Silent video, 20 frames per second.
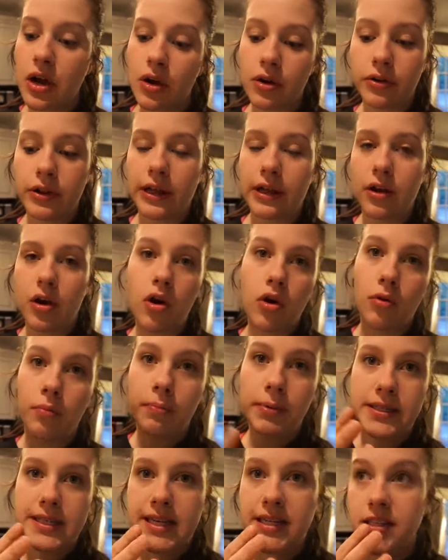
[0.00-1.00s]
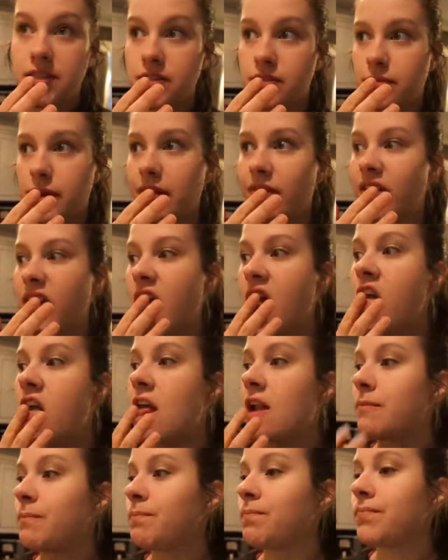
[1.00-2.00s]
or like home potatoes, whatever,
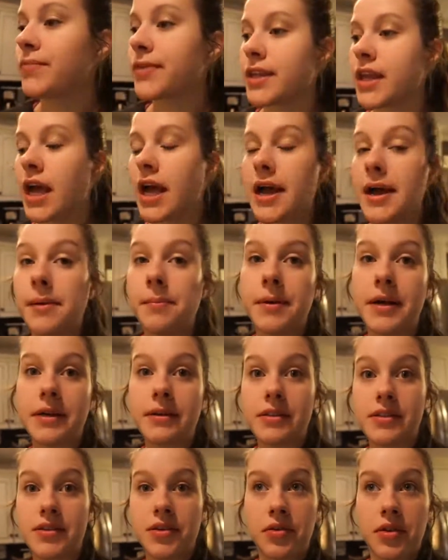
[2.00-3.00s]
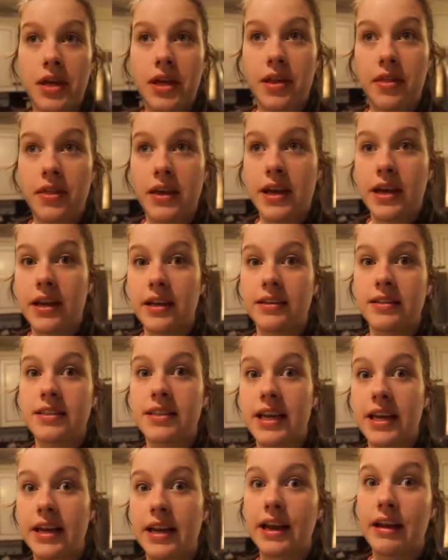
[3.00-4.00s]
so that the
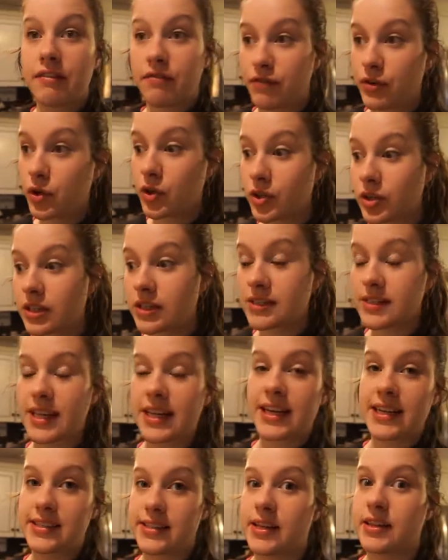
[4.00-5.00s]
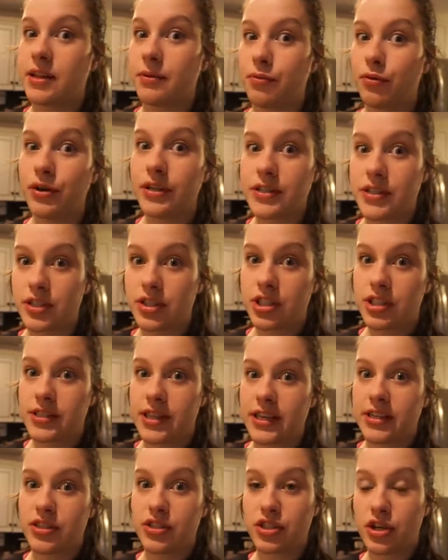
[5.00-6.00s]
kids can get full, because like I said, the boys are just
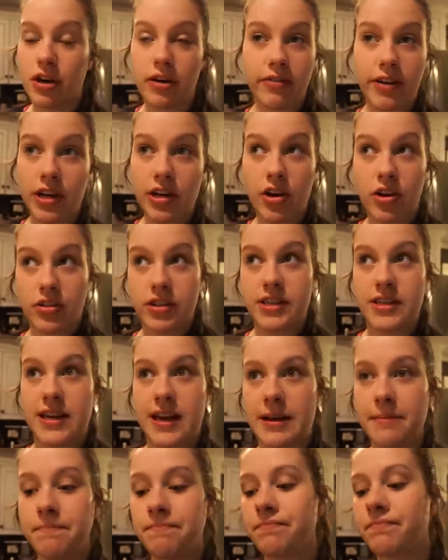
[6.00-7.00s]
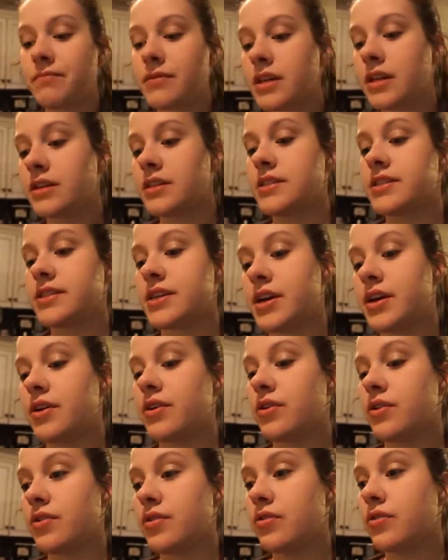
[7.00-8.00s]
like starving all the time.
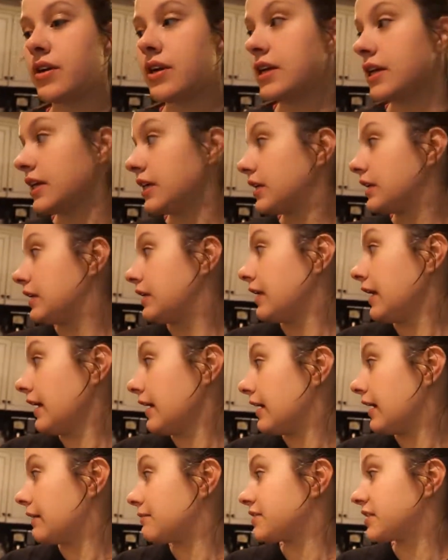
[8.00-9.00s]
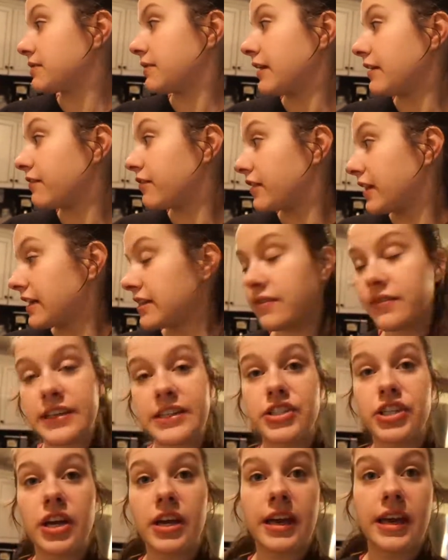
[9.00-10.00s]
So yeah, I'm just waiting for that to
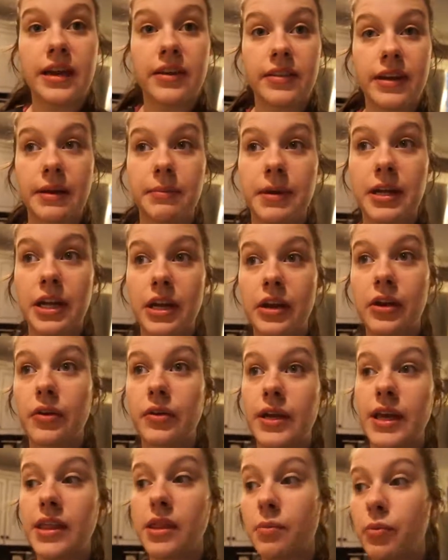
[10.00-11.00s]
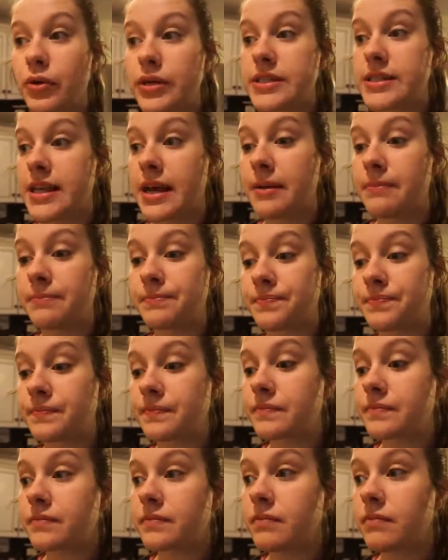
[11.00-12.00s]
finish cooking, then I'm gonna go get the boys up,
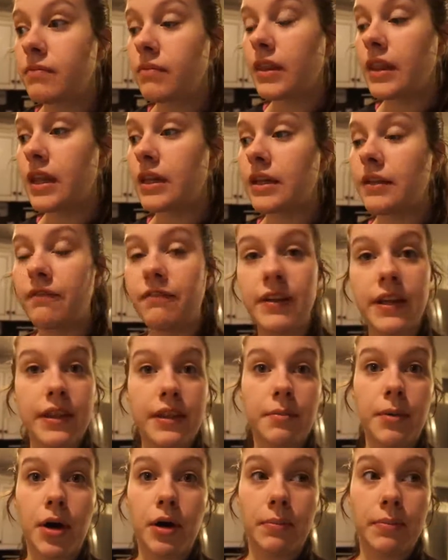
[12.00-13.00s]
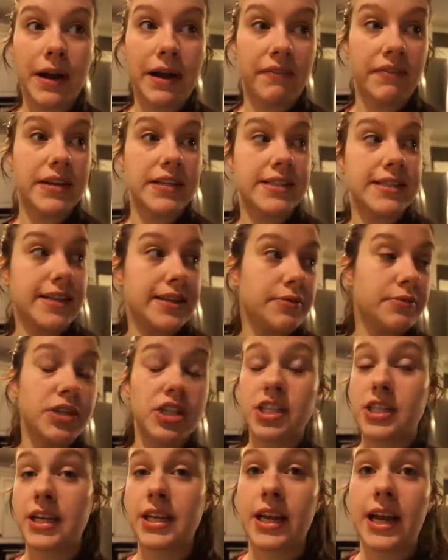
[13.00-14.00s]
feed them all breakfast, and then we're
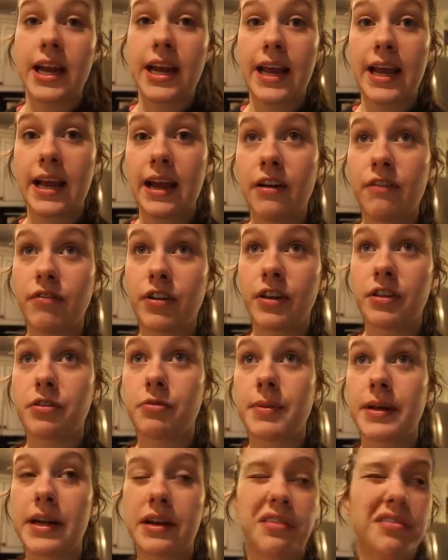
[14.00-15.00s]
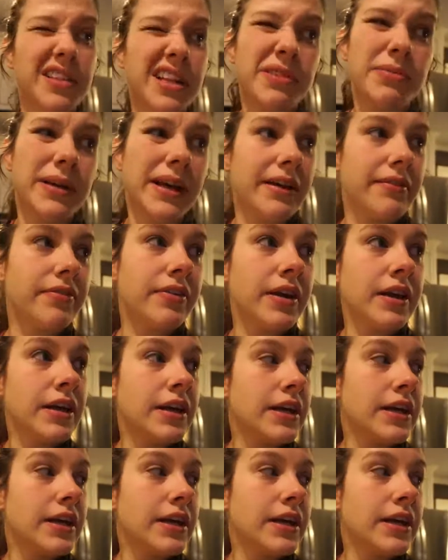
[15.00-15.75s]
just gonna kind of hang out for a little bit. I don't think we have